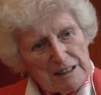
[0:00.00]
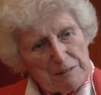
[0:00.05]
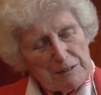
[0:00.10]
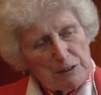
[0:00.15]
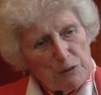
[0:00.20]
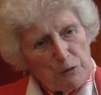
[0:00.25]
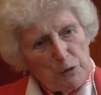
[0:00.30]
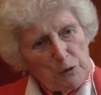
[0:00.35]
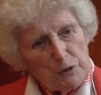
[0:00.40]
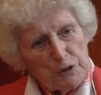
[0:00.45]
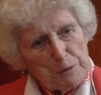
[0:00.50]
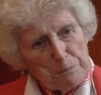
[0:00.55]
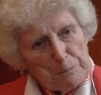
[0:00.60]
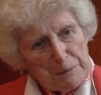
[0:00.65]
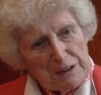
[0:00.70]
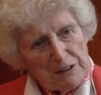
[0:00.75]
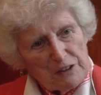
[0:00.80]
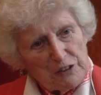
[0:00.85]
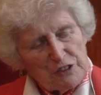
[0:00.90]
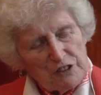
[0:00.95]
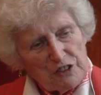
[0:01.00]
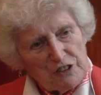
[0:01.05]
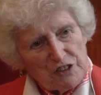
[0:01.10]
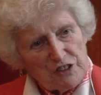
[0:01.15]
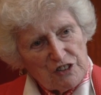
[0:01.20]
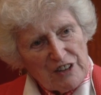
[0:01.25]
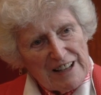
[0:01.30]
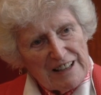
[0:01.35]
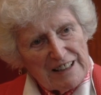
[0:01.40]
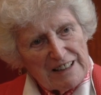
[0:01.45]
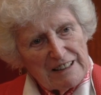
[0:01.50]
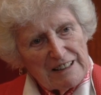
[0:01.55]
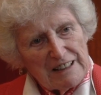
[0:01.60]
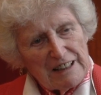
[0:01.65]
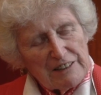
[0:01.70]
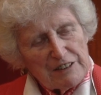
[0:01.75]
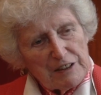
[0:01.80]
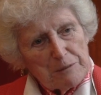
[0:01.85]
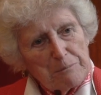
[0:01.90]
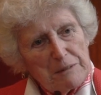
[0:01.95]
I mean, all the bills that say
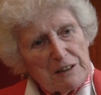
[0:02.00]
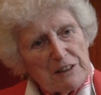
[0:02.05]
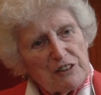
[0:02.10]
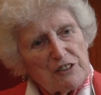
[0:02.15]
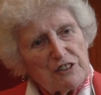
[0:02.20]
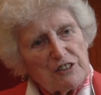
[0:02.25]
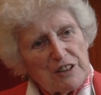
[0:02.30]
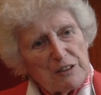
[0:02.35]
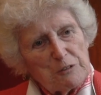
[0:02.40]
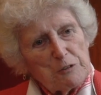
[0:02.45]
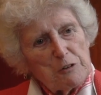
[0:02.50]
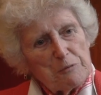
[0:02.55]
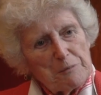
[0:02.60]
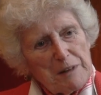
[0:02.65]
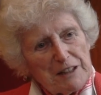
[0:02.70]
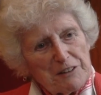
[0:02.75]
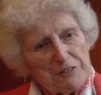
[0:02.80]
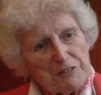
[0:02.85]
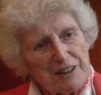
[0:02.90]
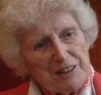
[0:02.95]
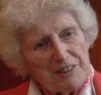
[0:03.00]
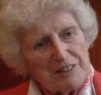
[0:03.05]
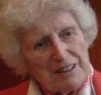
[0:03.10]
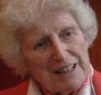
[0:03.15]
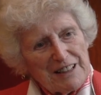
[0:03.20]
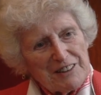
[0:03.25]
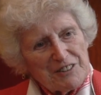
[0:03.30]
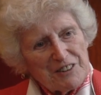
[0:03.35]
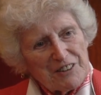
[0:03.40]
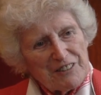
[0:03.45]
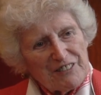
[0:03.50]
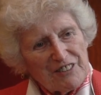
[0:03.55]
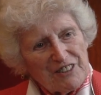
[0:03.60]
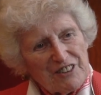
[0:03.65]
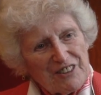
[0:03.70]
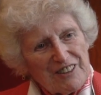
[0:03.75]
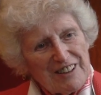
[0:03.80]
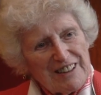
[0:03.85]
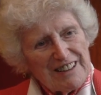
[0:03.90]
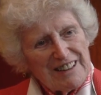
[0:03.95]
the minister will make
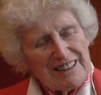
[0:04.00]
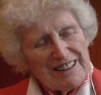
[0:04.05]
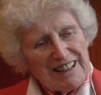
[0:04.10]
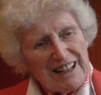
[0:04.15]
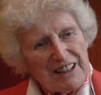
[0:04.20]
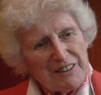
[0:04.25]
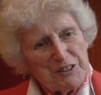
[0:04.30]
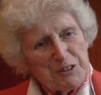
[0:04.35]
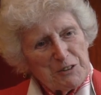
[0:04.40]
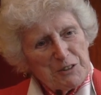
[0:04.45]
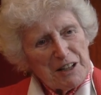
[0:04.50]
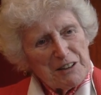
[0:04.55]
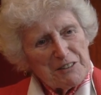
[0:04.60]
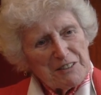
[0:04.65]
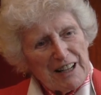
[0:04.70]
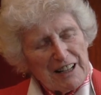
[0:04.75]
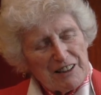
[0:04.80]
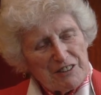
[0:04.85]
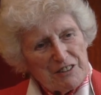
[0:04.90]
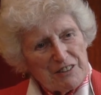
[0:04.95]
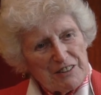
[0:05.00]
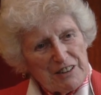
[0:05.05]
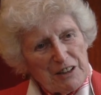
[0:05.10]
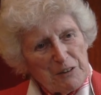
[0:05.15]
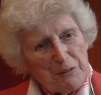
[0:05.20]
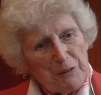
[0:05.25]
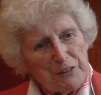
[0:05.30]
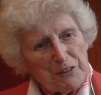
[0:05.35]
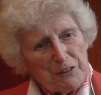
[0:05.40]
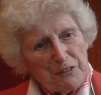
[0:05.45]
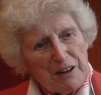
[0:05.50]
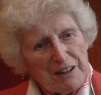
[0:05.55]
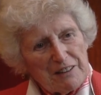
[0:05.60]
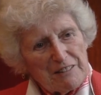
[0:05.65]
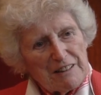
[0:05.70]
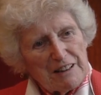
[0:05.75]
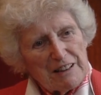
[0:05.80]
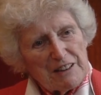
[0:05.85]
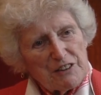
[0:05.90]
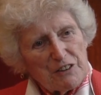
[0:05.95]
regulations and you don't actually know what the
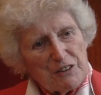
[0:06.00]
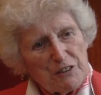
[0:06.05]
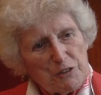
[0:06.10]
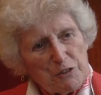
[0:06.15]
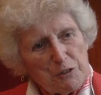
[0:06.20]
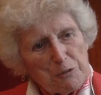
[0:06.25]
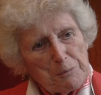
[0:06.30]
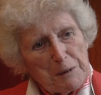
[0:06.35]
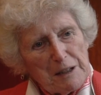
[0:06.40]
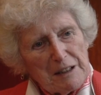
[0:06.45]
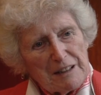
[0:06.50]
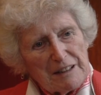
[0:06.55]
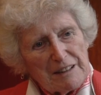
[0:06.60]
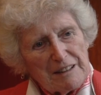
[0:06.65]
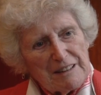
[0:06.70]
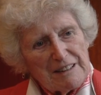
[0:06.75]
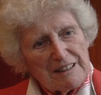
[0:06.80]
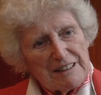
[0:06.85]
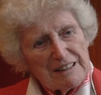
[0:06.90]
regulations will be.